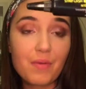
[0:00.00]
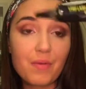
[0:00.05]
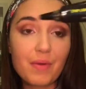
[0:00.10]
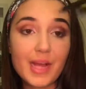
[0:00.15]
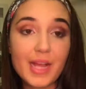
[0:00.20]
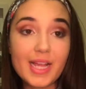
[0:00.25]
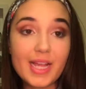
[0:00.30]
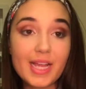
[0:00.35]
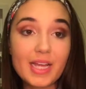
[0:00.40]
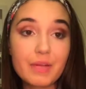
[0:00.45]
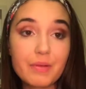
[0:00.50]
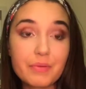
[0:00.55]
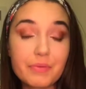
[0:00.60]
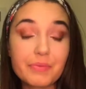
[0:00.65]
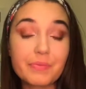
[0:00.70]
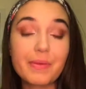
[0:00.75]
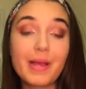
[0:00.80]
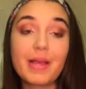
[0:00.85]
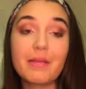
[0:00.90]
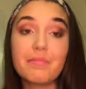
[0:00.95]
anyone
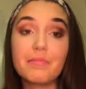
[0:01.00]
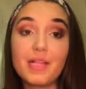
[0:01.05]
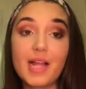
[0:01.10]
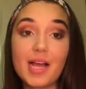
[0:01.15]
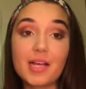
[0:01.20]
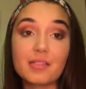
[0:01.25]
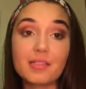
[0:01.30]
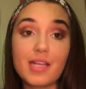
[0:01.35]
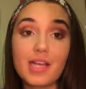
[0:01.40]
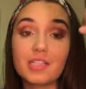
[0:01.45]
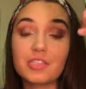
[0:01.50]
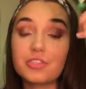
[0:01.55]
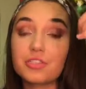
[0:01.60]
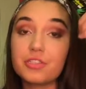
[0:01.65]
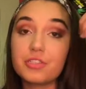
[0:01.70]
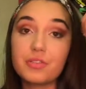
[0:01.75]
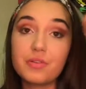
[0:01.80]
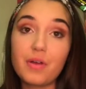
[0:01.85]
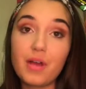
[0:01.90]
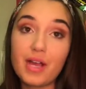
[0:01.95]
would buy black lash
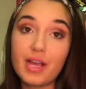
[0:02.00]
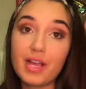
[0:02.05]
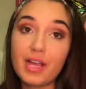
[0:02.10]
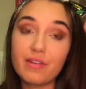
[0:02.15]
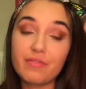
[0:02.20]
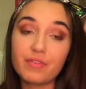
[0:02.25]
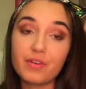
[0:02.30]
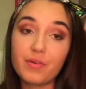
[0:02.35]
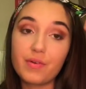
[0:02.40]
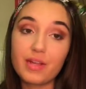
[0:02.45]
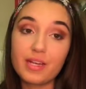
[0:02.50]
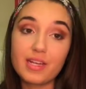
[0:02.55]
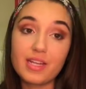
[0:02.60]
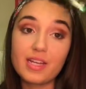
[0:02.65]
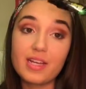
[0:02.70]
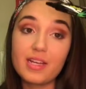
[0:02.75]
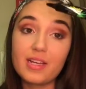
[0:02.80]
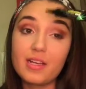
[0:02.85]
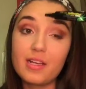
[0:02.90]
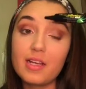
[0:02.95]
glue, I have no
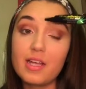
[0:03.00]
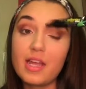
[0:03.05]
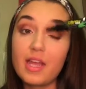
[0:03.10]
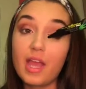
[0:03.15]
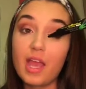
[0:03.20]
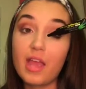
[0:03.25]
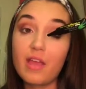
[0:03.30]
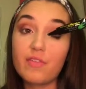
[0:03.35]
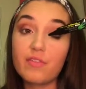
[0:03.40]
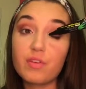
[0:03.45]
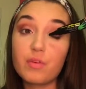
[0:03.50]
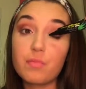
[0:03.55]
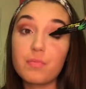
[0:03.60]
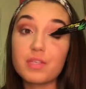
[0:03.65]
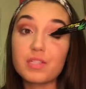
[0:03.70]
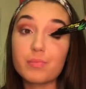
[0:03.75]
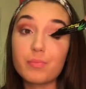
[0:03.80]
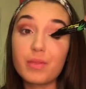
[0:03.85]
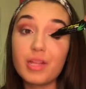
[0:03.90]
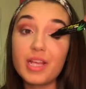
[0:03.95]
idea. If you
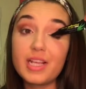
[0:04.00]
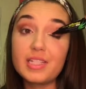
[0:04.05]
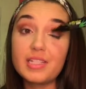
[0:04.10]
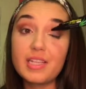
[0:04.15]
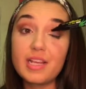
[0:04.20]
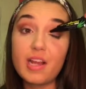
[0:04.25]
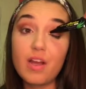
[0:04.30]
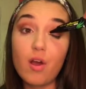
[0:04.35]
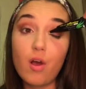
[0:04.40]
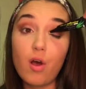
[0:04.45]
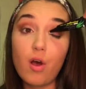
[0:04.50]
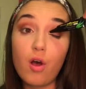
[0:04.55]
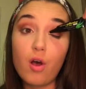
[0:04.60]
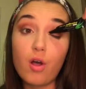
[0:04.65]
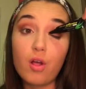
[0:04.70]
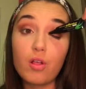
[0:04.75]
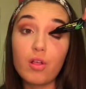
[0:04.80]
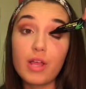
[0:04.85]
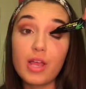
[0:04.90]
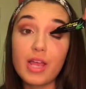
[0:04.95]
misplace it at
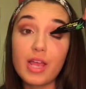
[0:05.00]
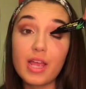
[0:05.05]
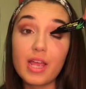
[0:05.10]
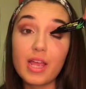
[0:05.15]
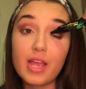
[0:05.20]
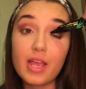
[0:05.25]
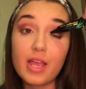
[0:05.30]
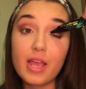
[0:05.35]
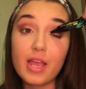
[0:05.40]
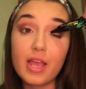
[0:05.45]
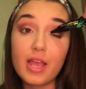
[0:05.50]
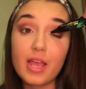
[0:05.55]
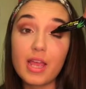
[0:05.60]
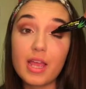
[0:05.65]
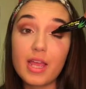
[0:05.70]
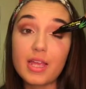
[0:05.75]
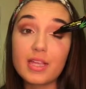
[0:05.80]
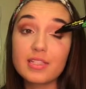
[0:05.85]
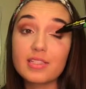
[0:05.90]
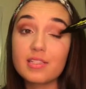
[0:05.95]
all,
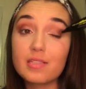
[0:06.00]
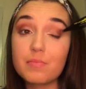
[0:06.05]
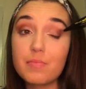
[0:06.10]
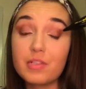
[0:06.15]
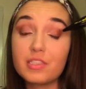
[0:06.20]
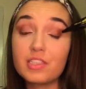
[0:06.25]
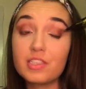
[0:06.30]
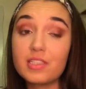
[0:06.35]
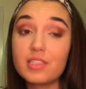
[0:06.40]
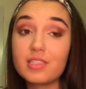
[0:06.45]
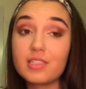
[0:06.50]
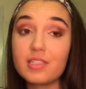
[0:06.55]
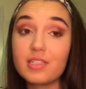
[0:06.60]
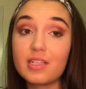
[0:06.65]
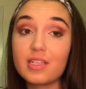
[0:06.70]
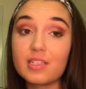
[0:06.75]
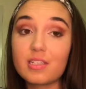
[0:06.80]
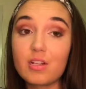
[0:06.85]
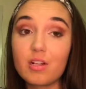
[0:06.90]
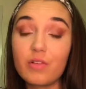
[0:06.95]
it smudges,
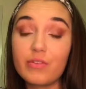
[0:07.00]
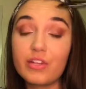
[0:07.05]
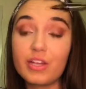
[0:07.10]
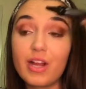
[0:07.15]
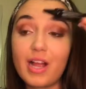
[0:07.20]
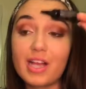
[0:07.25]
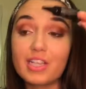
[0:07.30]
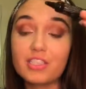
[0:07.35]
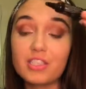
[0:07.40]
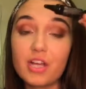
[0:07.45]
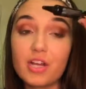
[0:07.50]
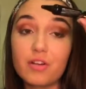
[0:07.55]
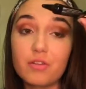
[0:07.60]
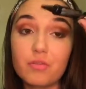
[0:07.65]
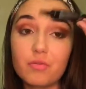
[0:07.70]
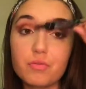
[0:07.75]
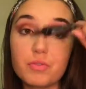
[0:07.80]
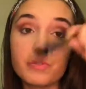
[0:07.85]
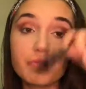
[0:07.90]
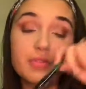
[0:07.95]
gets all over your
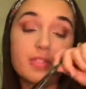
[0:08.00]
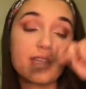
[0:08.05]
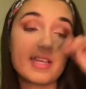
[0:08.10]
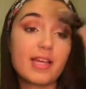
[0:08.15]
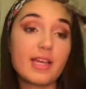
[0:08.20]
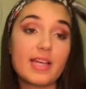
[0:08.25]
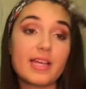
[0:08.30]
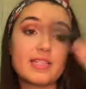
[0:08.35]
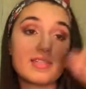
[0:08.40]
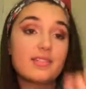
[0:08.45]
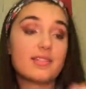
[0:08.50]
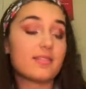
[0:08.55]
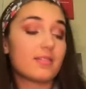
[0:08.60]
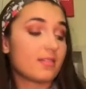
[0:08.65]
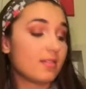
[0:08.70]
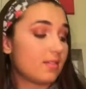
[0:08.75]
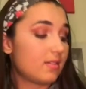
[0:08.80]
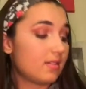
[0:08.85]
eyeshadow, ruins it. It's